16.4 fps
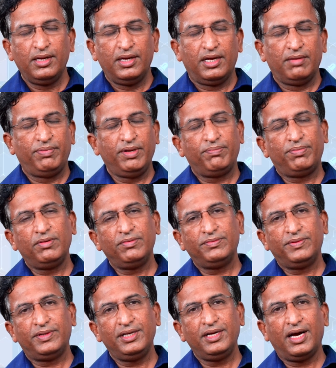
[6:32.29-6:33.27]
And people with
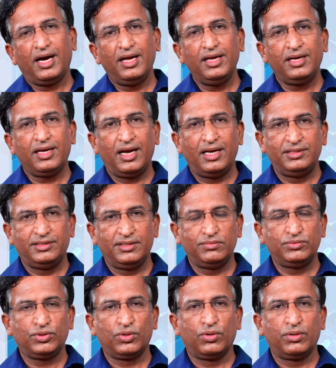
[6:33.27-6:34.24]
very high calcium
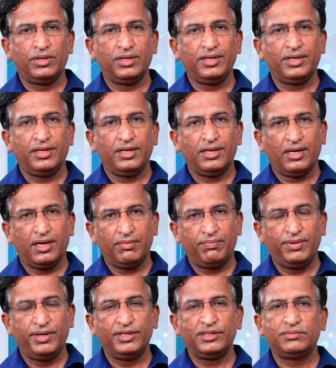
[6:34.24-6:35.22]
scoring are
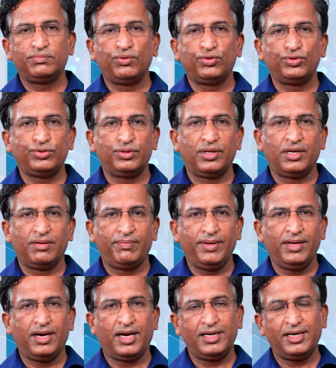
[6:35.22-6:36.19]
predisposed to
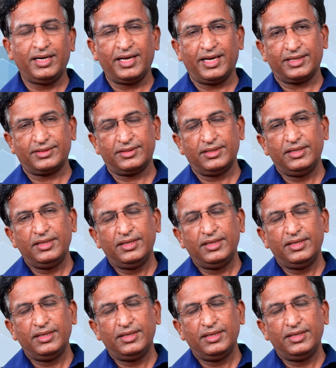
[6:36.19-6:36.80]
developing heart attacks.